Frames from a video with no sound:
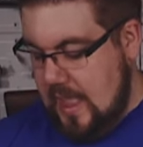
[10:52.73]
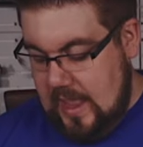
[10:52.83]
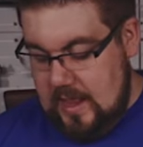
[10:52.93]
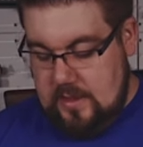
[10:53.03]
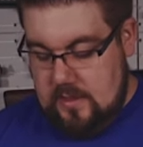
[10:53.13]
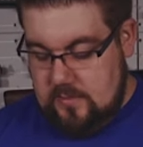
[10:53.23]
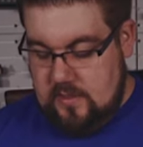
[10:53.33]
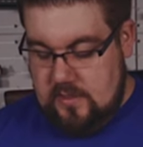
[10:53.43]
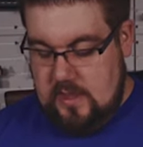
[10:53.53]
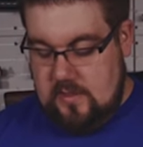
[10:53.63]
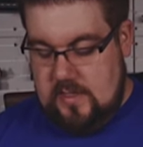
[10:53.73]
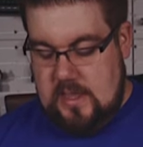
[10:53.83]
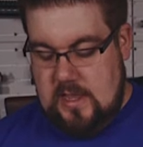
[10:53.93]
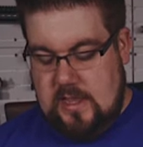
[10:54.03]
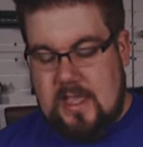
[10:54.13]
And
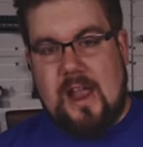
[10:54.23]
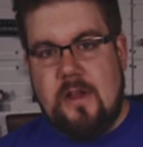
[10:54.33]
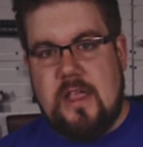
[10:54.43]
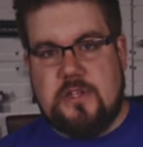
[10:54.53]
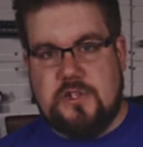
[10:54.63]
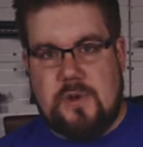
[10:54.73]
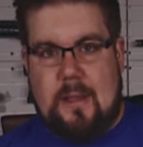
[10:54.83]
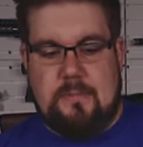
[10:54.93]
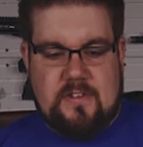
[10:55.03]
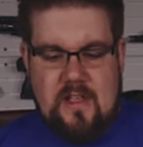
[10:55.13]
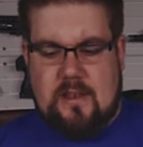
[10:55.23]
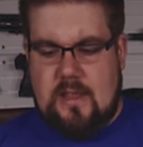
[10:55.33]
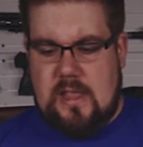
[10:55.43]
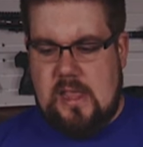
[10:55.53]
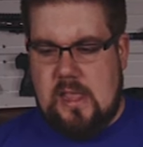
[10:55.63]
the carrying strap
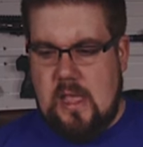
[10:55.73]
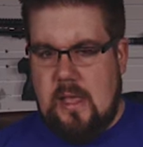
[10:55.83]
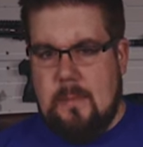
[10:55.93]
suddenly